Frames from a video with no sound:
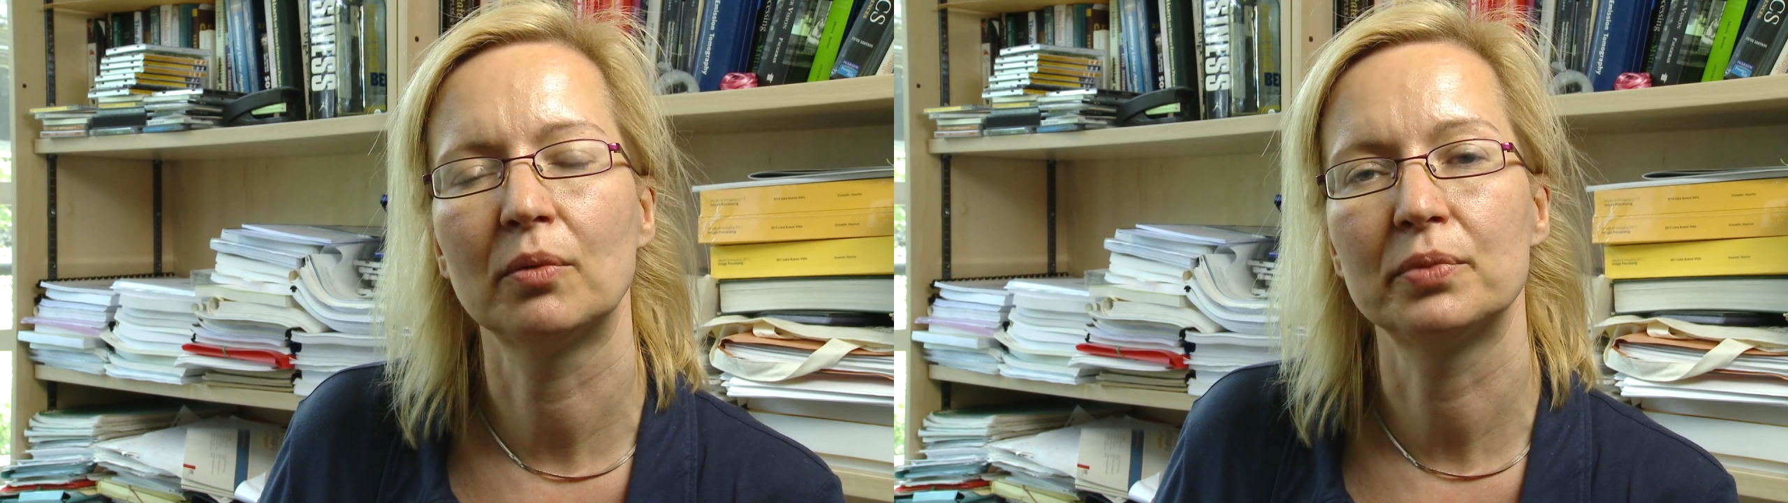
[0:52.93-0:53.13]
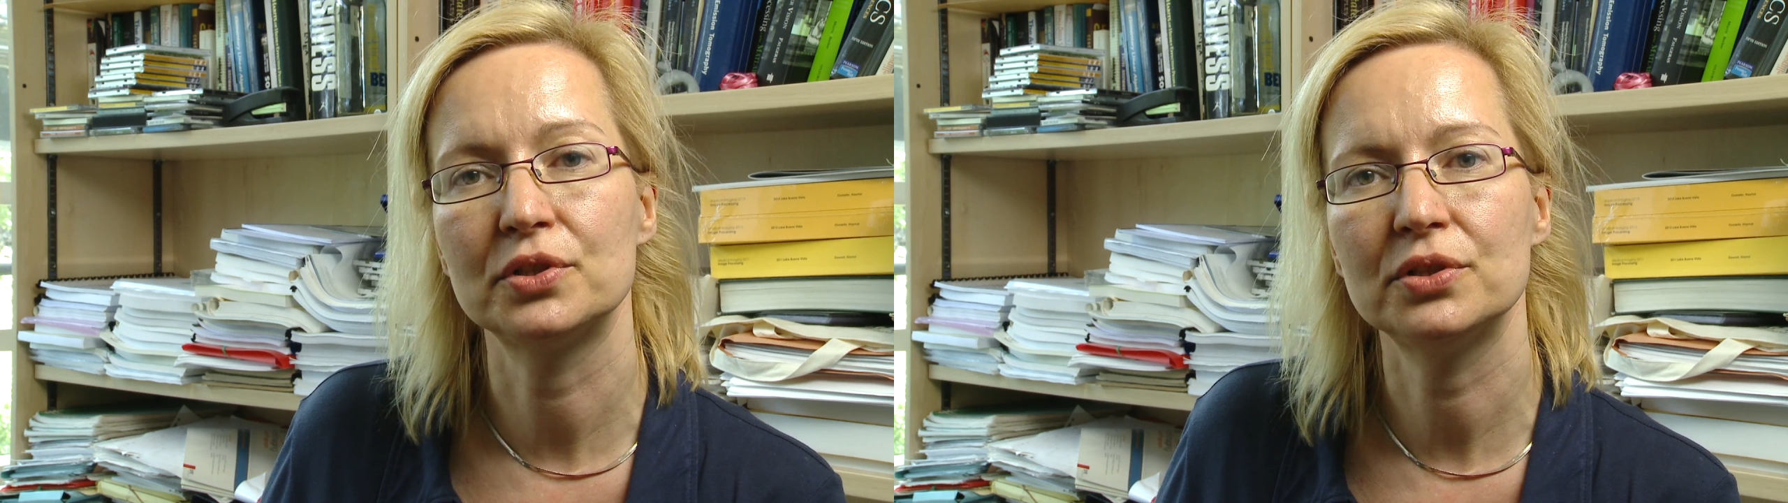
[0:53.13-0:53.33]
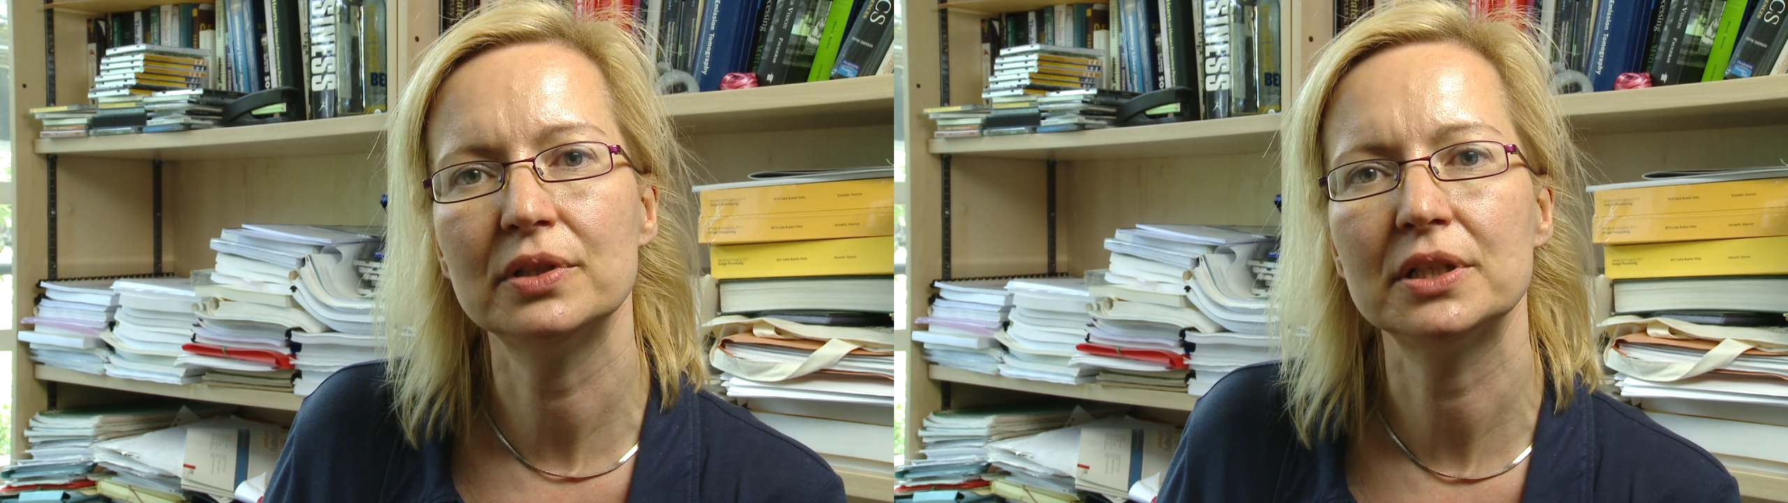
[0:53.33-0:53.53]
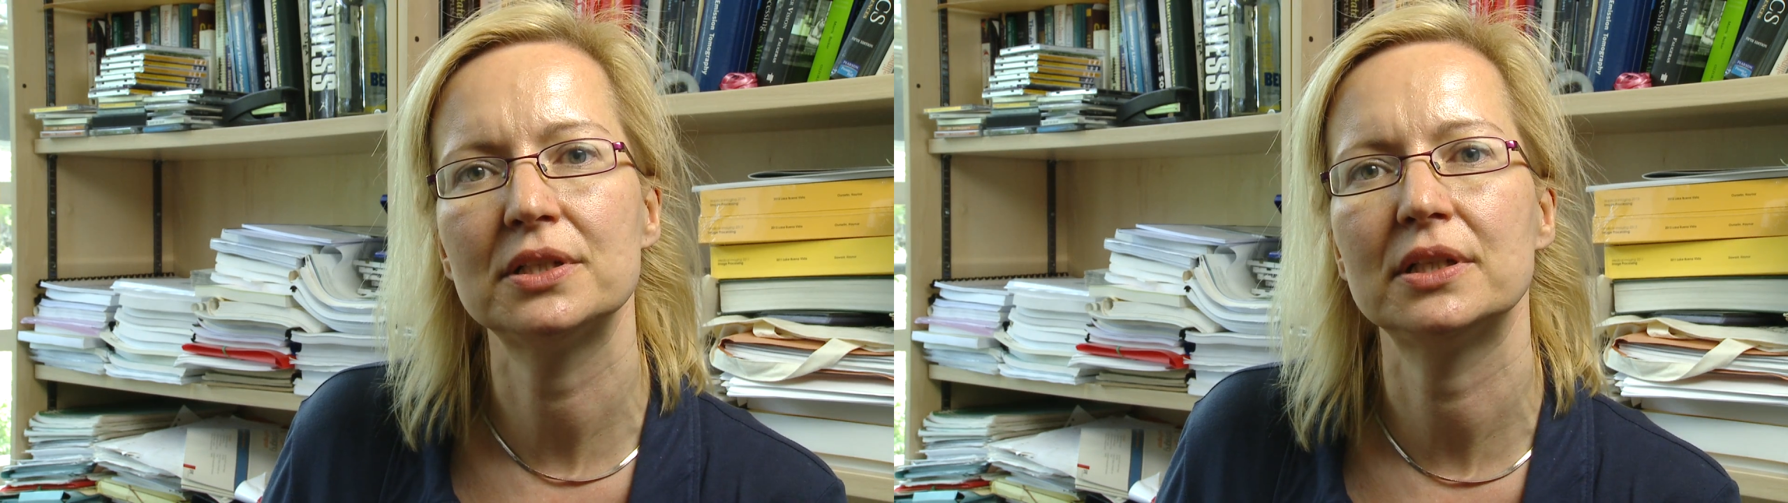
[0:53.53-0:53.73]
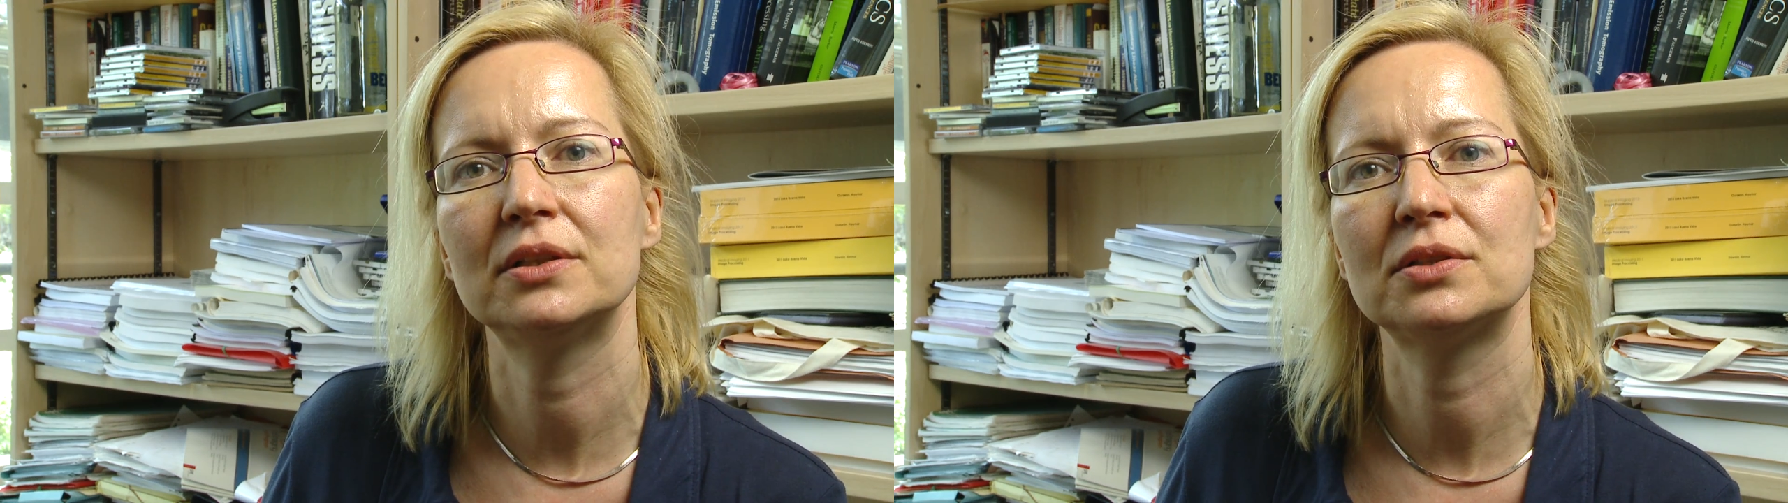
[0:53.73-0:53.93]

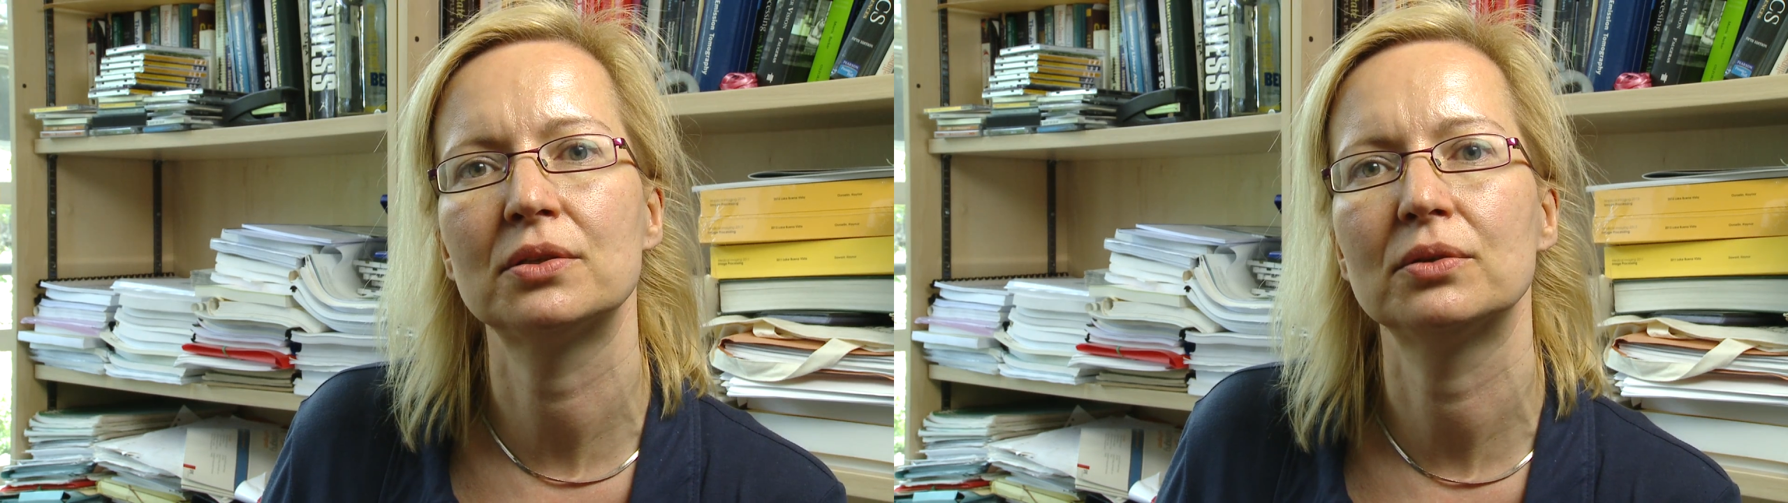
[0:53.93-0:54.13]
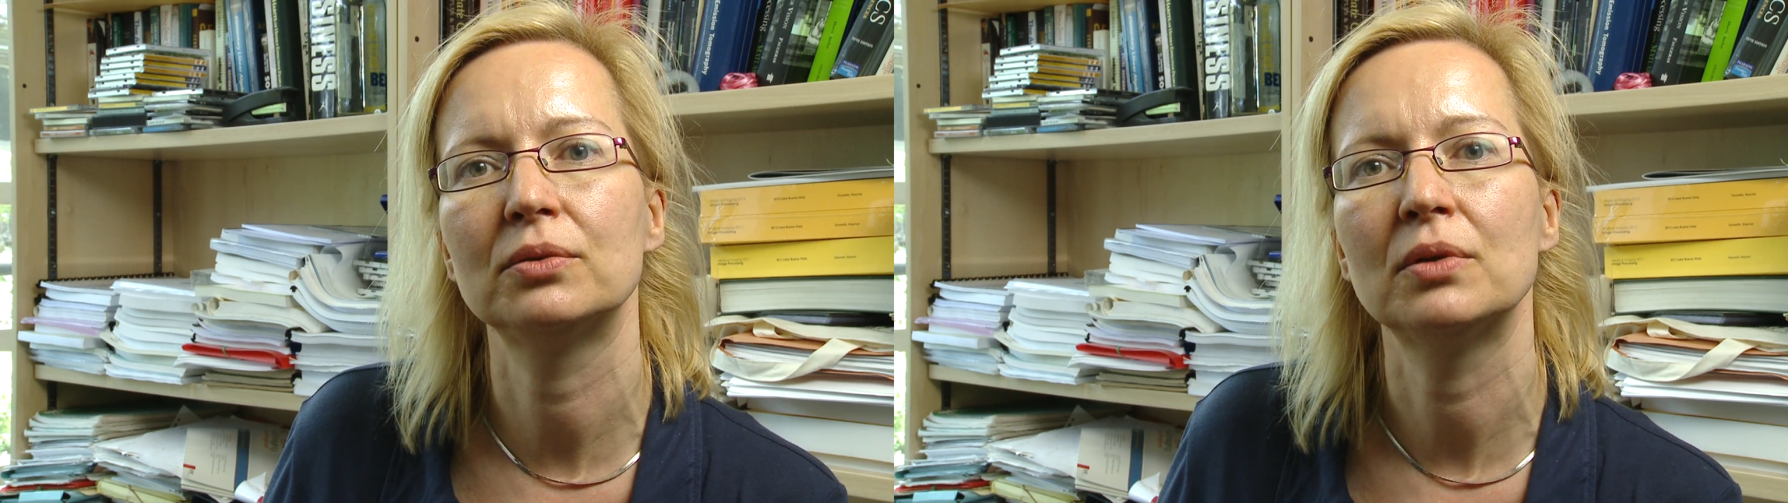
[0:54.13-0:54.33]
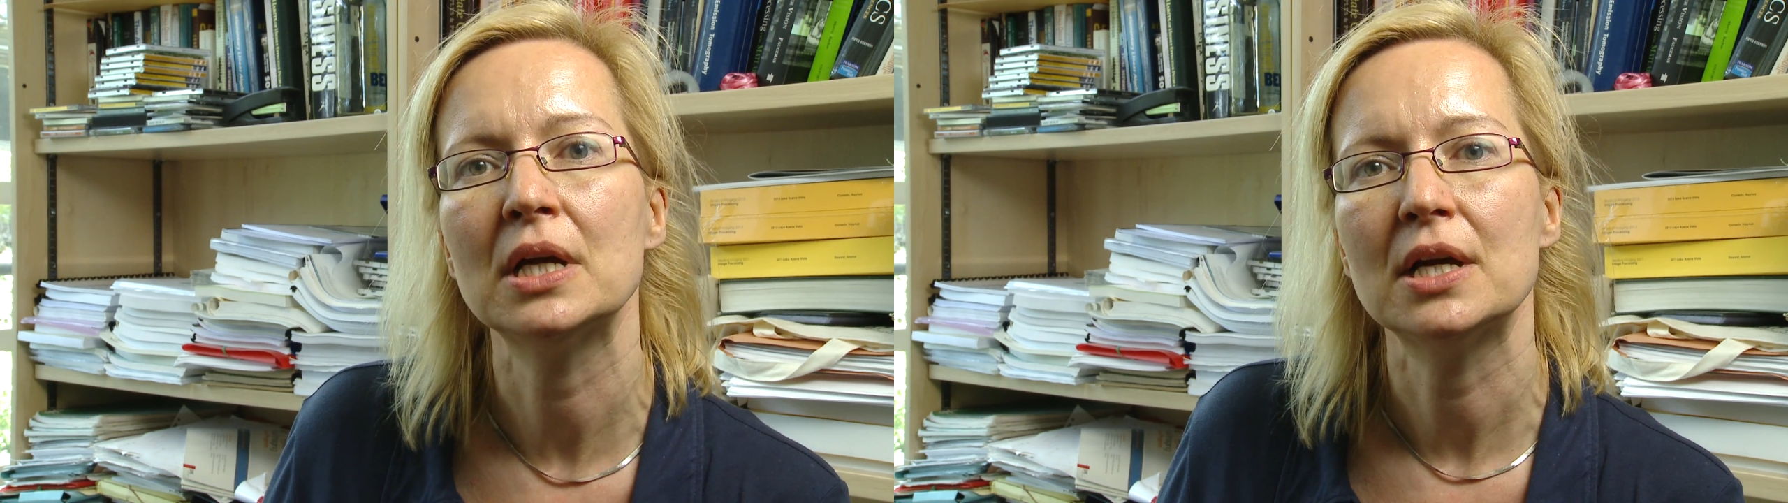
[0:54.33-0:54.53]
opportunity to